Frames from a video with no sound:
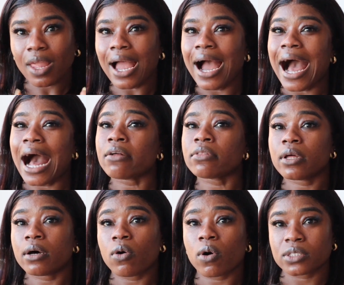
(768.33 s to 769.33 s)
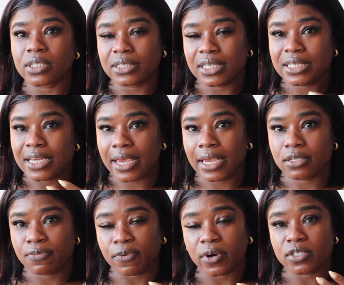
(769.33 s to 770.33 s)
how long does it take
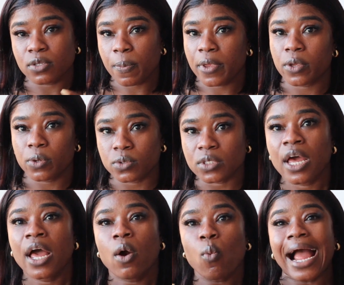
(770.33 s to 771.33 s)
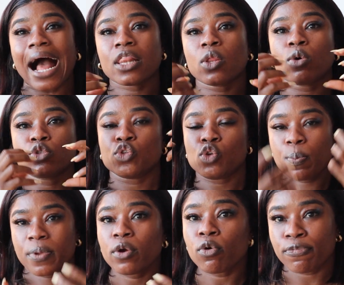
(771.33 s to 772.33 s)
as far as the peels? Like, how long do you
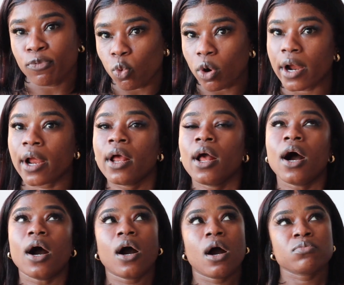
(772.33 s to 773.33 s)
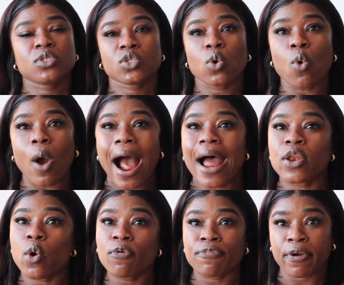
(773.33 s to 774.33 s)
peel for? So I
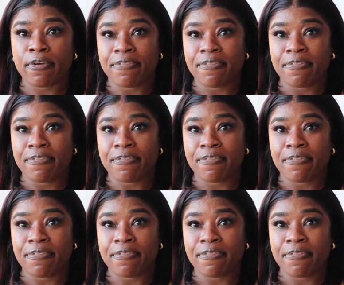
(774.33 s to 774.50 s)
know for a